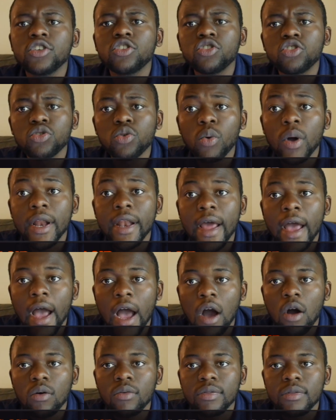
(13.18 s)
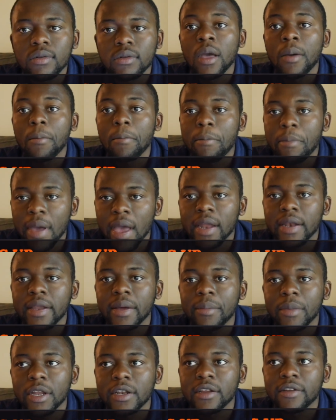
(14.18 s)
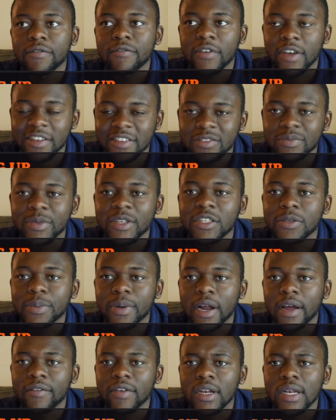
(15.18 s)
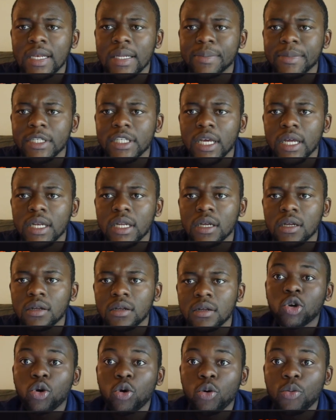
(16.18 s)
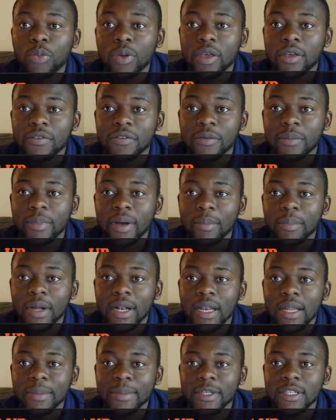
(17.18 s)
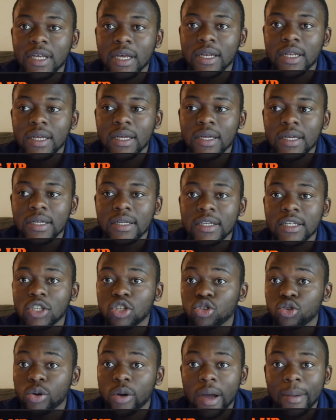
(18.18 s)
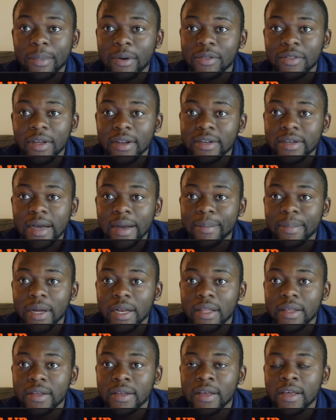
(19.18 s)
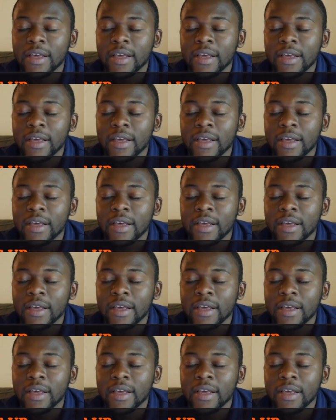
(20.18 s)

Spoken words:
Steward Health, Pentamed Investments Private Limited, Cumii Zimbabwe Limited. Did you know about that company?